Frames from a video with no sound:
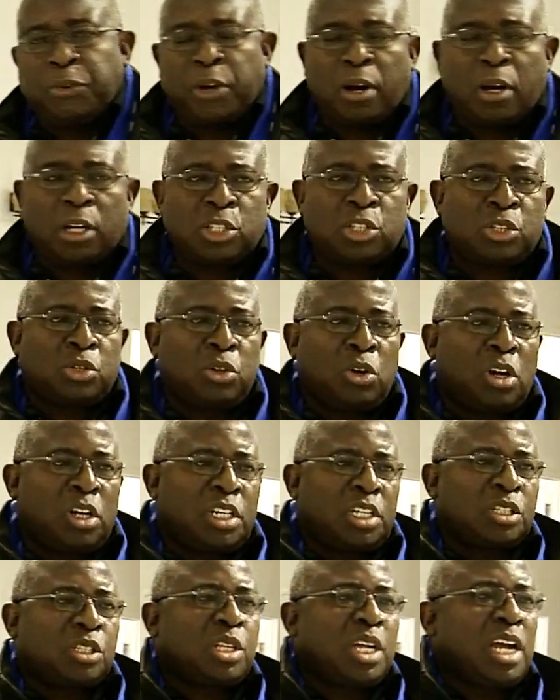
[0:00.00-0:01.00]
for us to
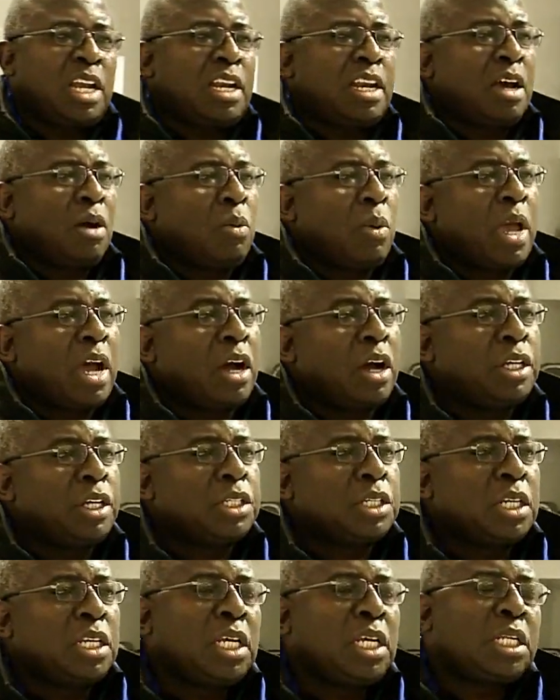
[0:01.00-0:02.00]
understand that we are going
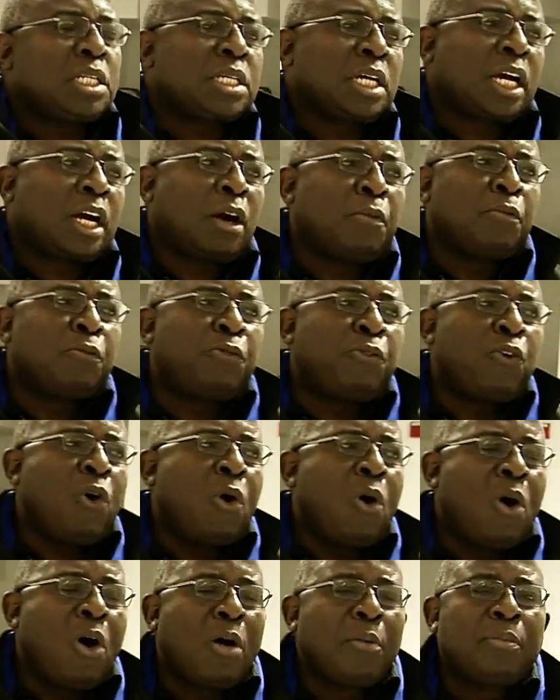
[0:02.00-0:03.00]
to need to
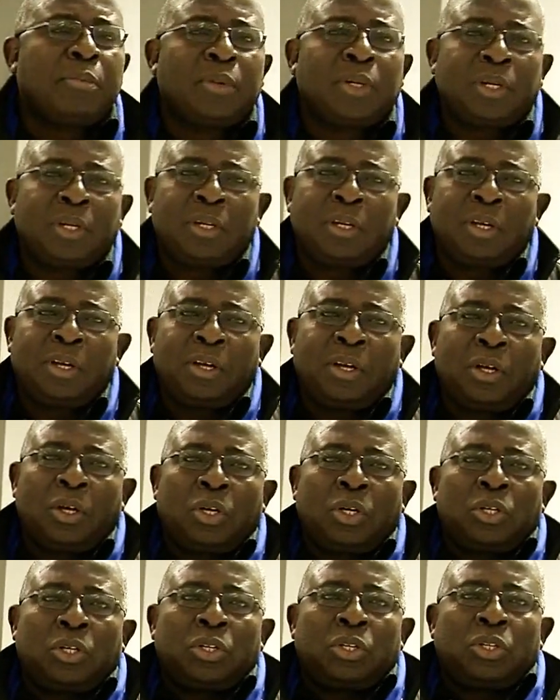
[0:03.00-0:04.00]
conform
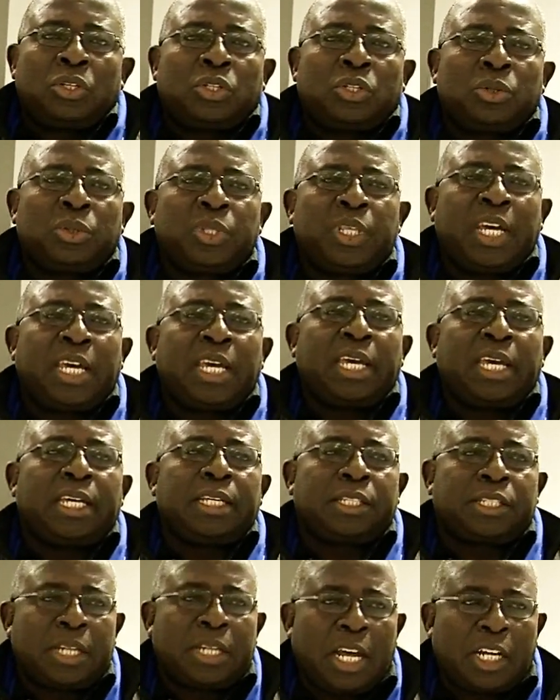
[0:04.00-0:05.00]
to the
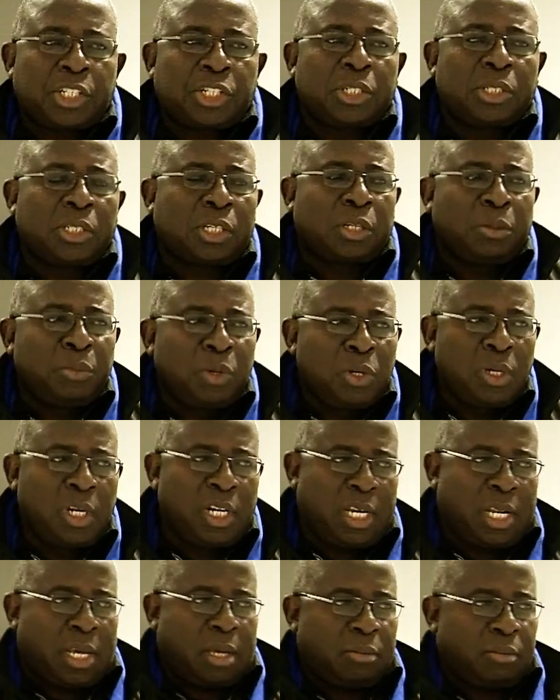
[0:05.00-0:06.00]
international
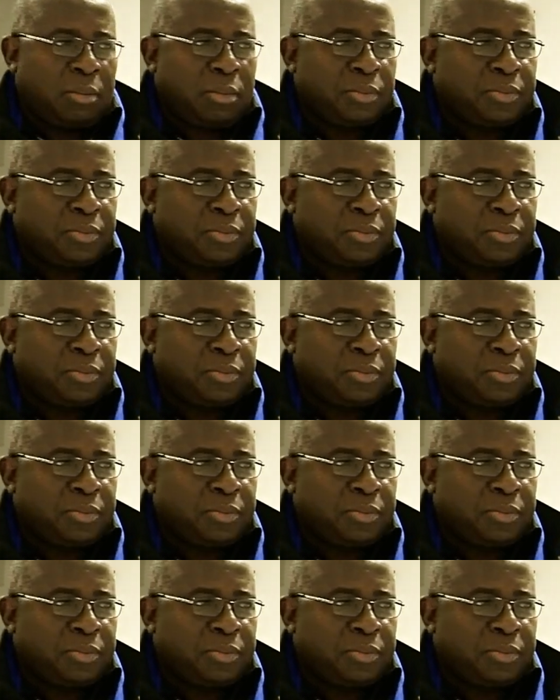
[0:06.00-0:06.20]
community.